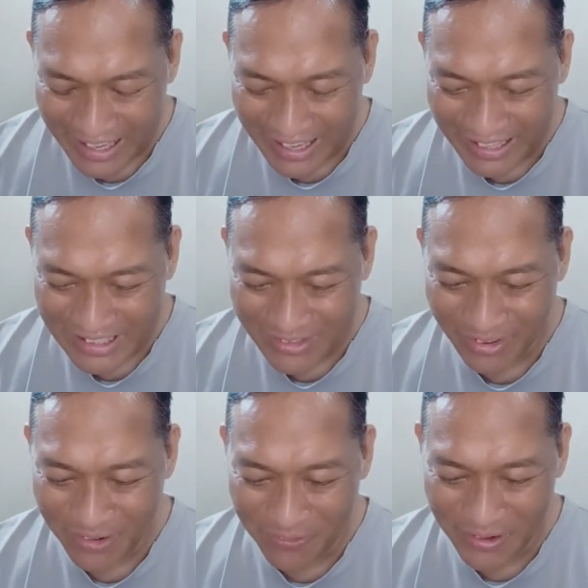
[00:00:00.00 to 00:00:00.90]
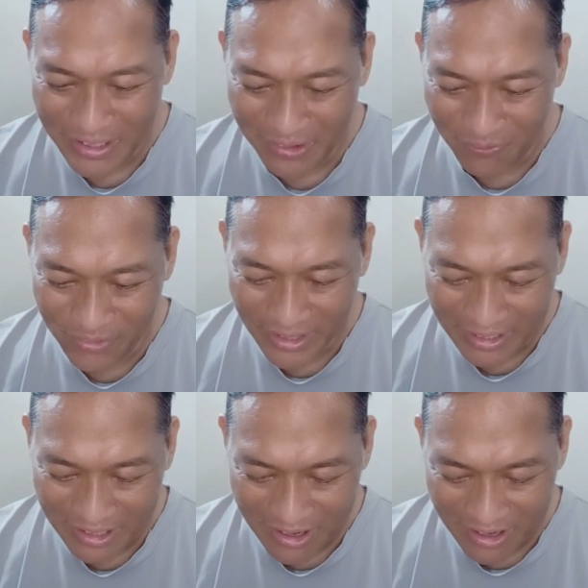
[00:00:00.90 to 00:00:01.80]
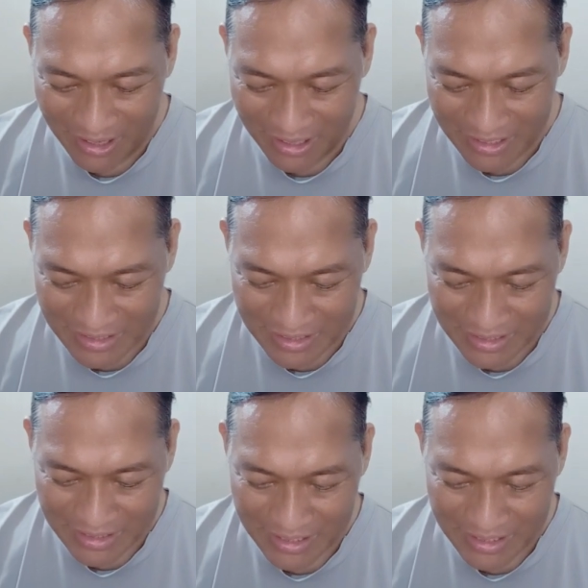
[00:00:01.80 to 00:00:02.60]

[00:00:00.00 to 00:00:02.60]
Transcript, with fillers: it's very funny because,